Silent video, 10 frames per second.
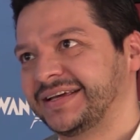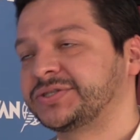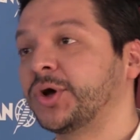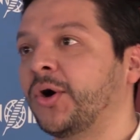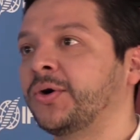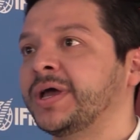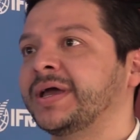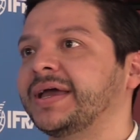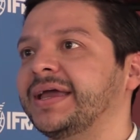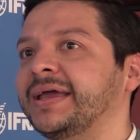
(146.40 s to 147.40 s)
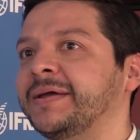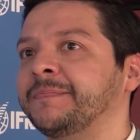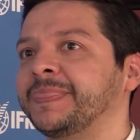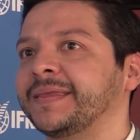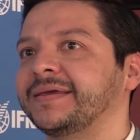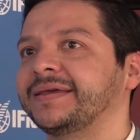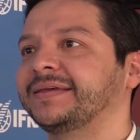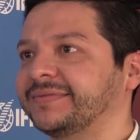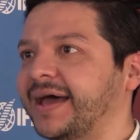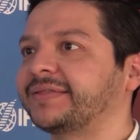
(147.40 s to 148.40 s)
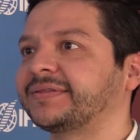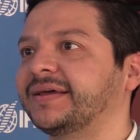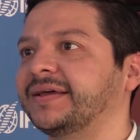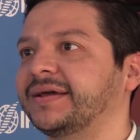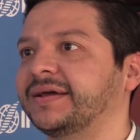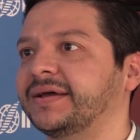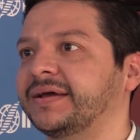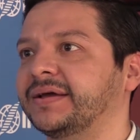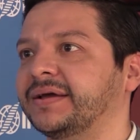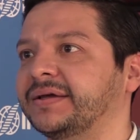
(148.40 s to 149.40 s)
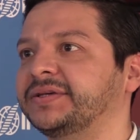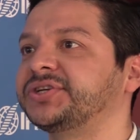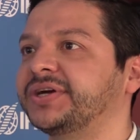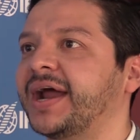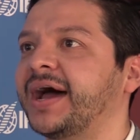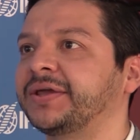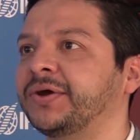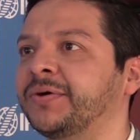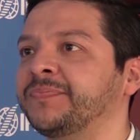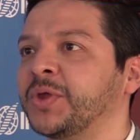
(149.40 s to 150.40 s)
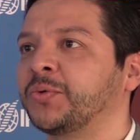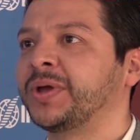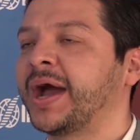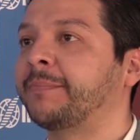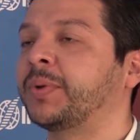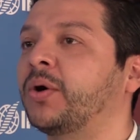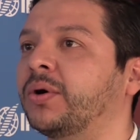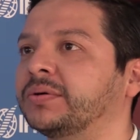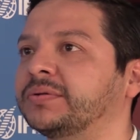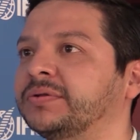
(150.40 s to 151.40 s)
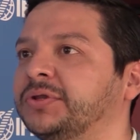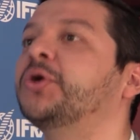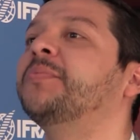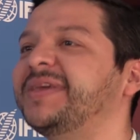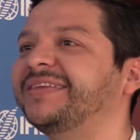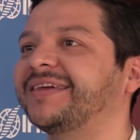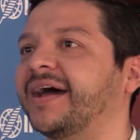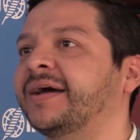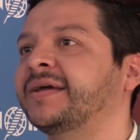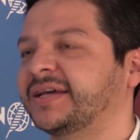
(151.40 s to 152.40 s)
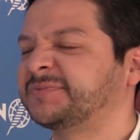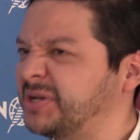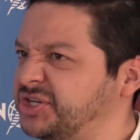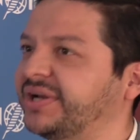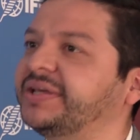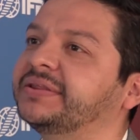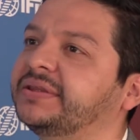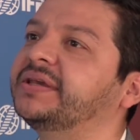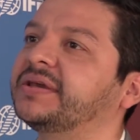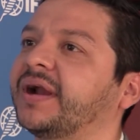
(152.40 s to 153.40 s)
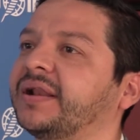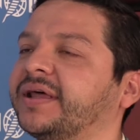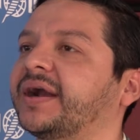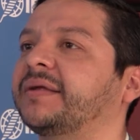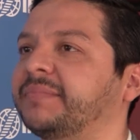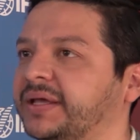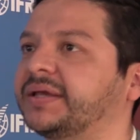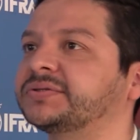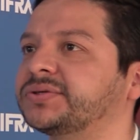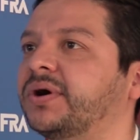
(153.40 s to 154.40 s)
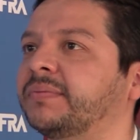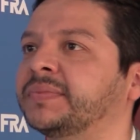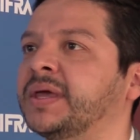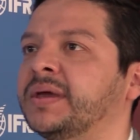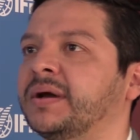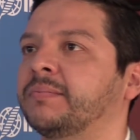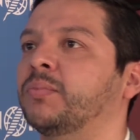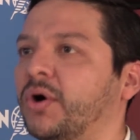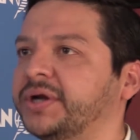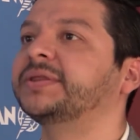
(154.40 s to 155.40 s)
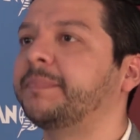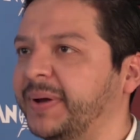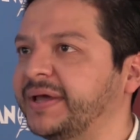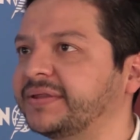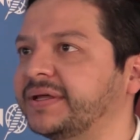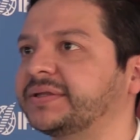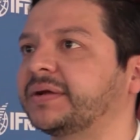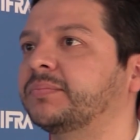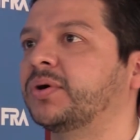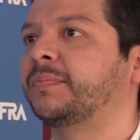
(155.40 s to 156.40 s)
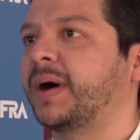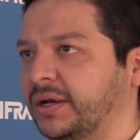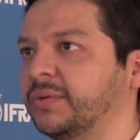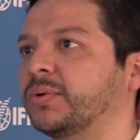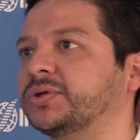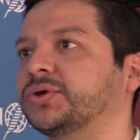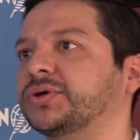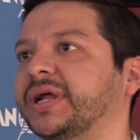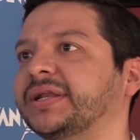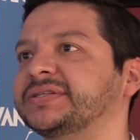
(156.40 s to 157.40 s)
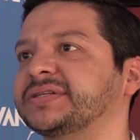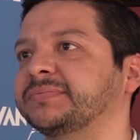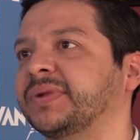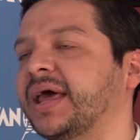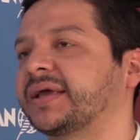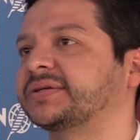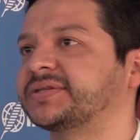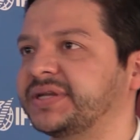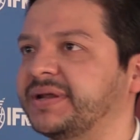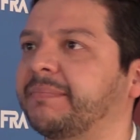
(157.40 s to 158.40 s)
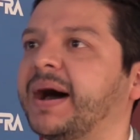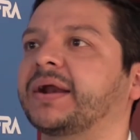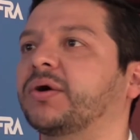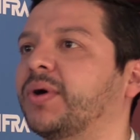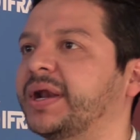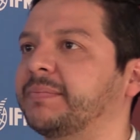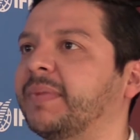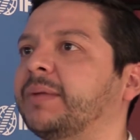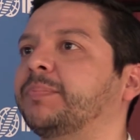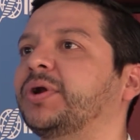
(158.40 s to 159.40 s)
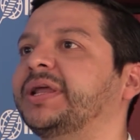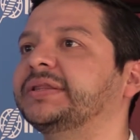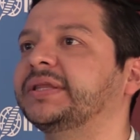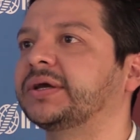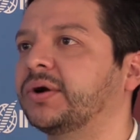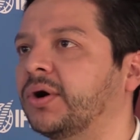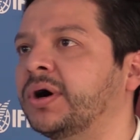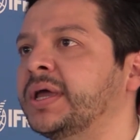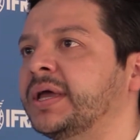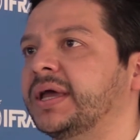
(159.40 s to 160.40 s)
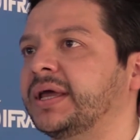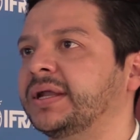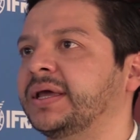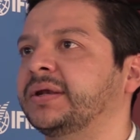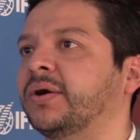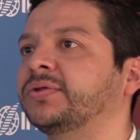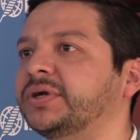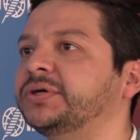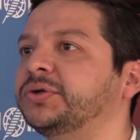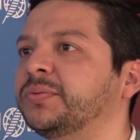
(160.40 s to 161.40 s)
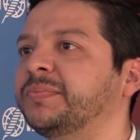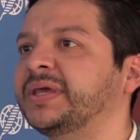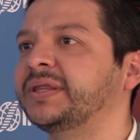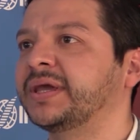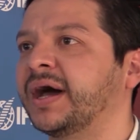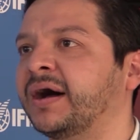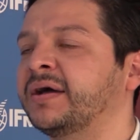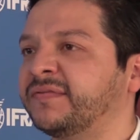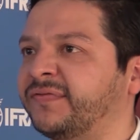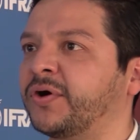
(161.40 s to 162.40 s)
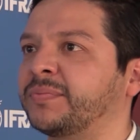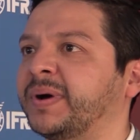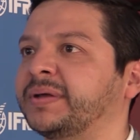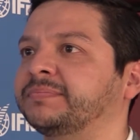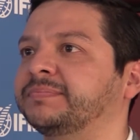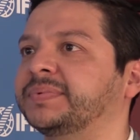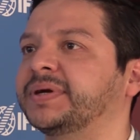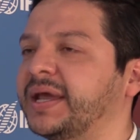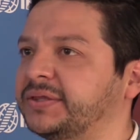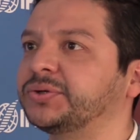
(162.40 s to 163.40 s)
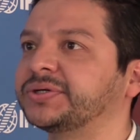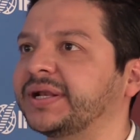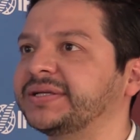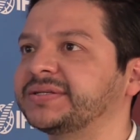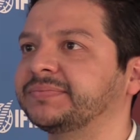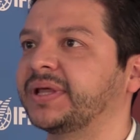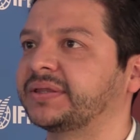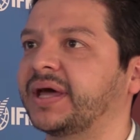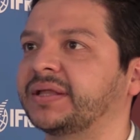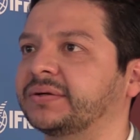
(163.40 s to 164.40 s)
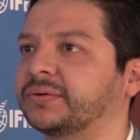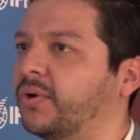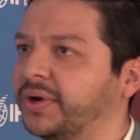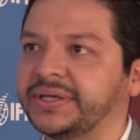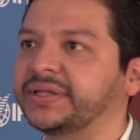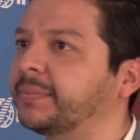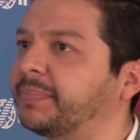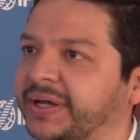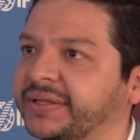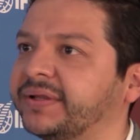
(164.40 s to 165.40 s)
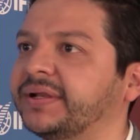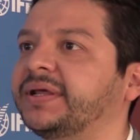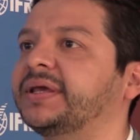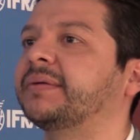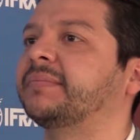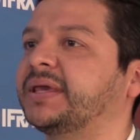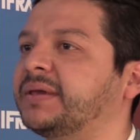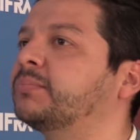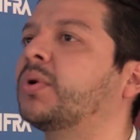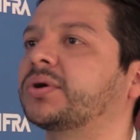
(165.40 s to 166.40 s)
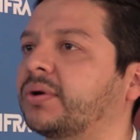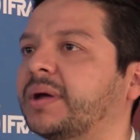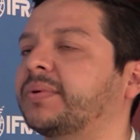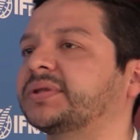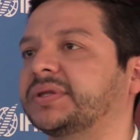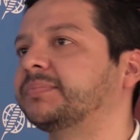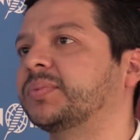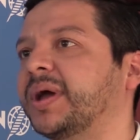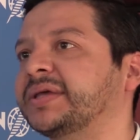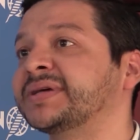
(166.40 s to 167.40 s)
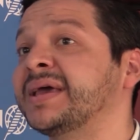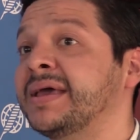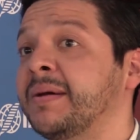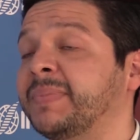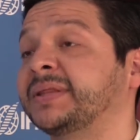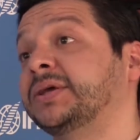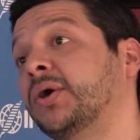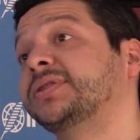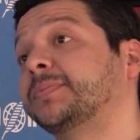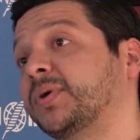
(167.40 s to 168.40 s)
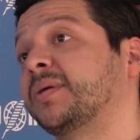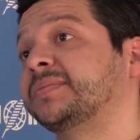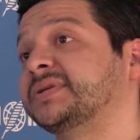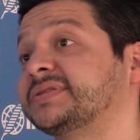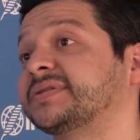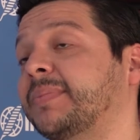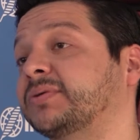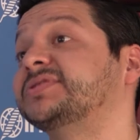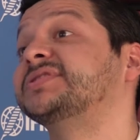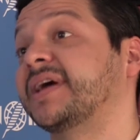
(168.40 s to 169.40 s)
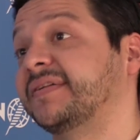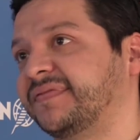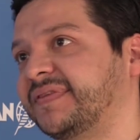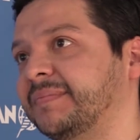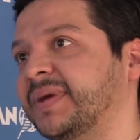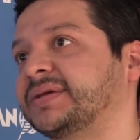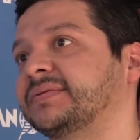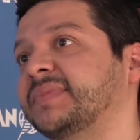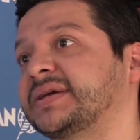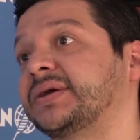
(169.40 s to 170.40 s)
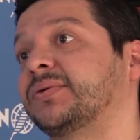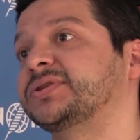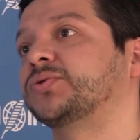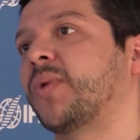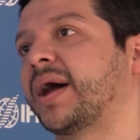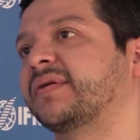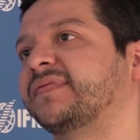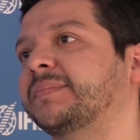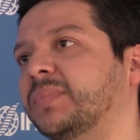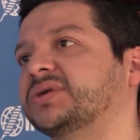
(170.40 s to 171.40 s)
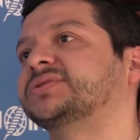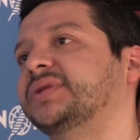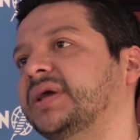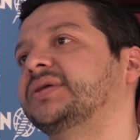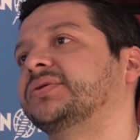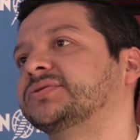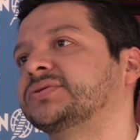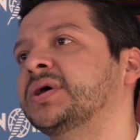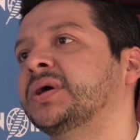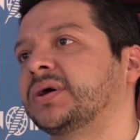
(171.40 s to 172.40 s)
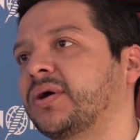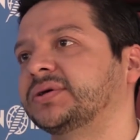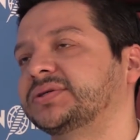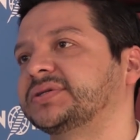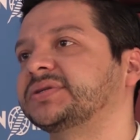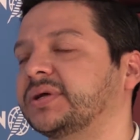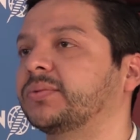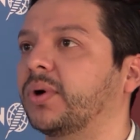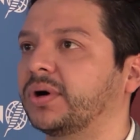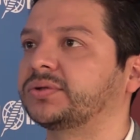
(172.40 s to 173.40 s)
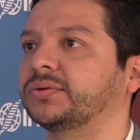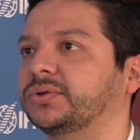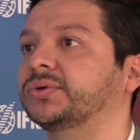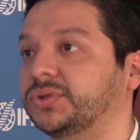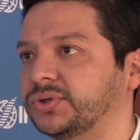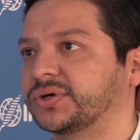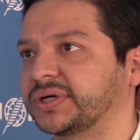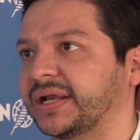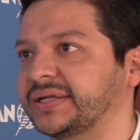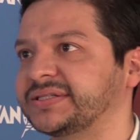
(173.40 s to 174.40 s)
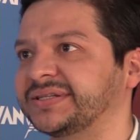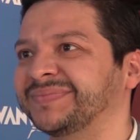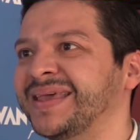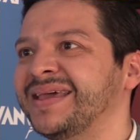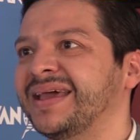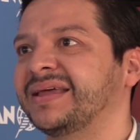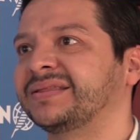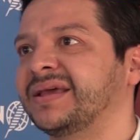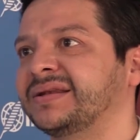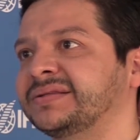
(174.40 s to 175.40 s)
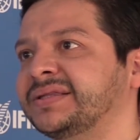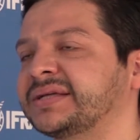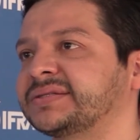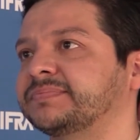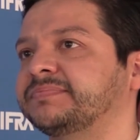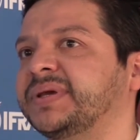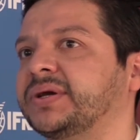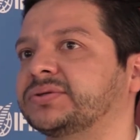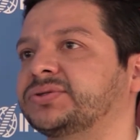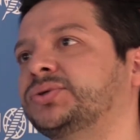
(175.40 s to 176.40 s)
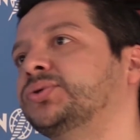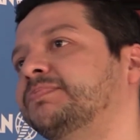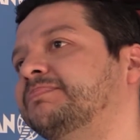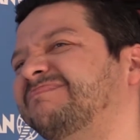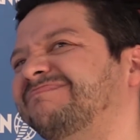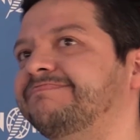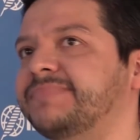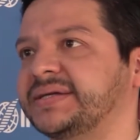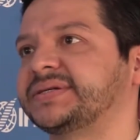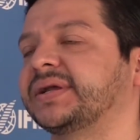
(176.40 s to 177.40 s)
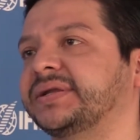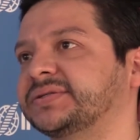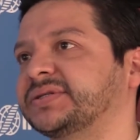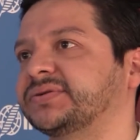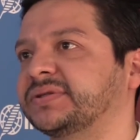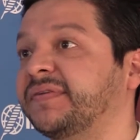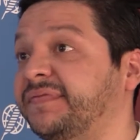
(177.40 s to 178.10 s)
So in that scenario, we have new media, especially in digital, that are making some more independent and more valuable journalism like Sin Embargo, Animal Político, and other new media formed by great journalism that are going independently and making more collaborative ways. But the other problem is about safety. Mexico is one of the most dangerous countries in the world to do journalism. And that's because two basically reason.